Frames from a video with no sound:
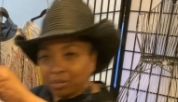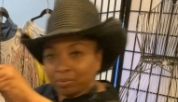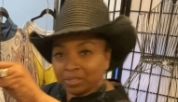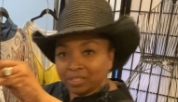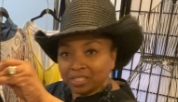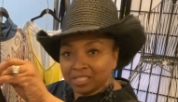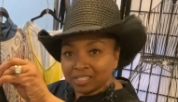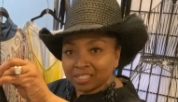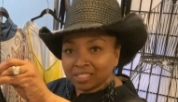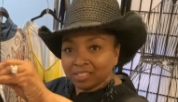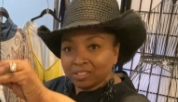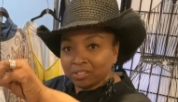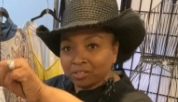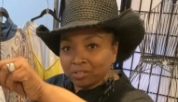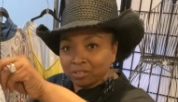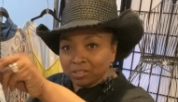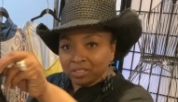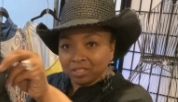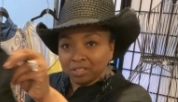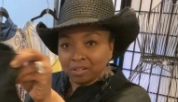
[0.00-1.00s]
it with this
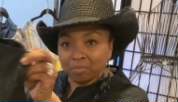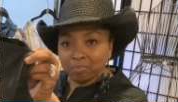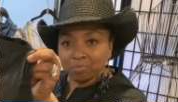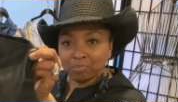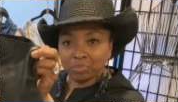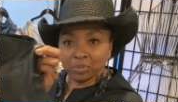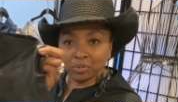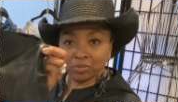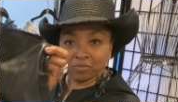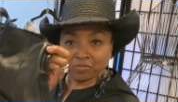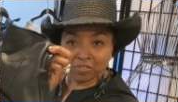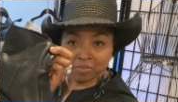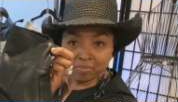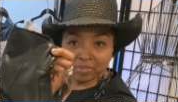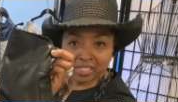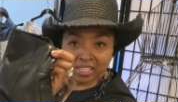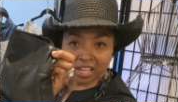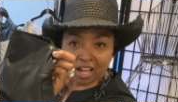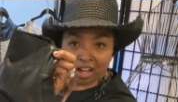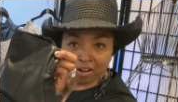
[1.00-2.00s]
little boot
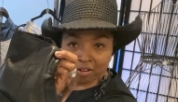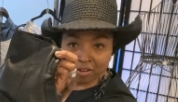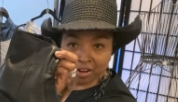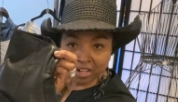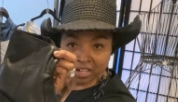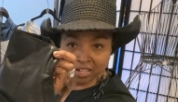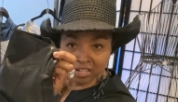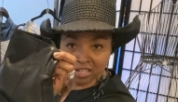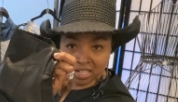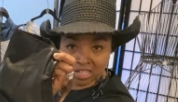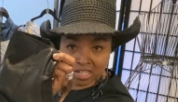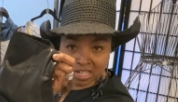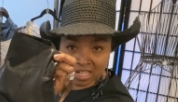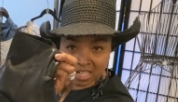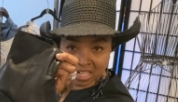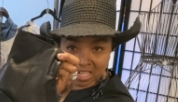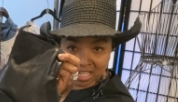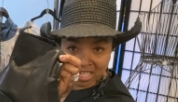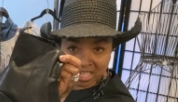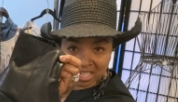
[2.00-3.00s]
from Zara.
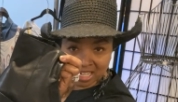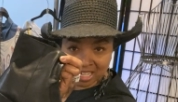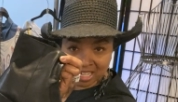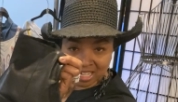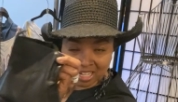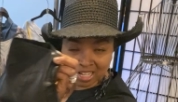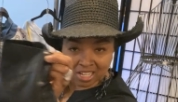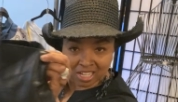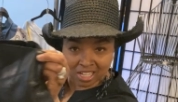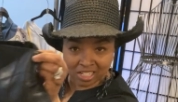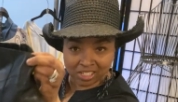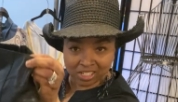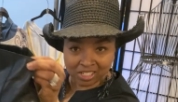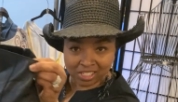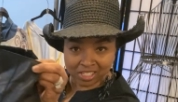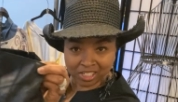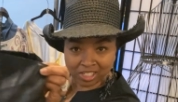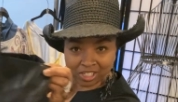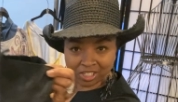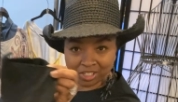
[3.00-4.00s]

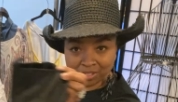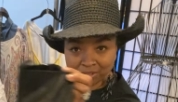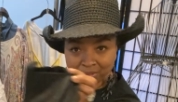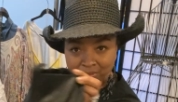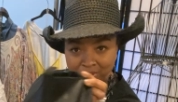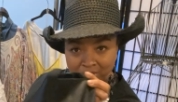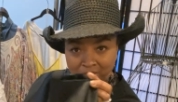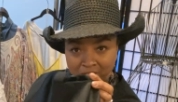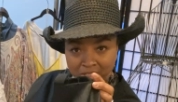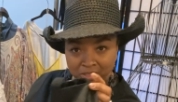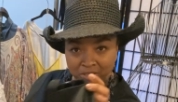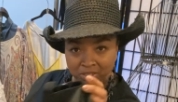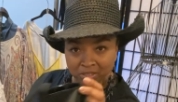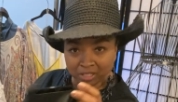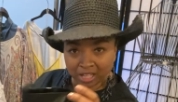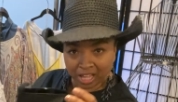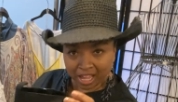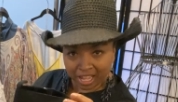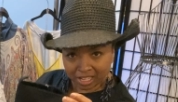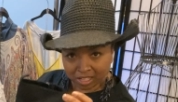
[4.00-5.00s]
Just a cute
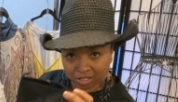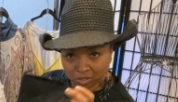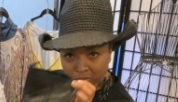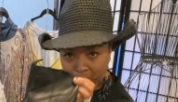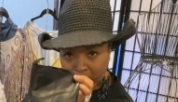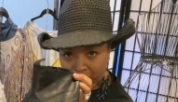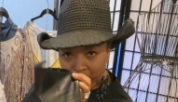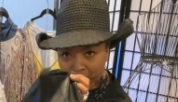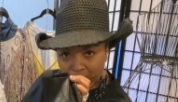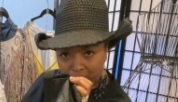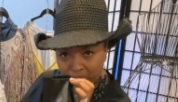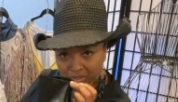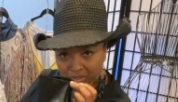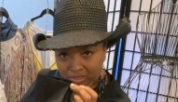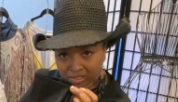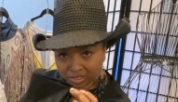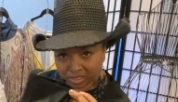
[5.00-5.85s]
little ankle boot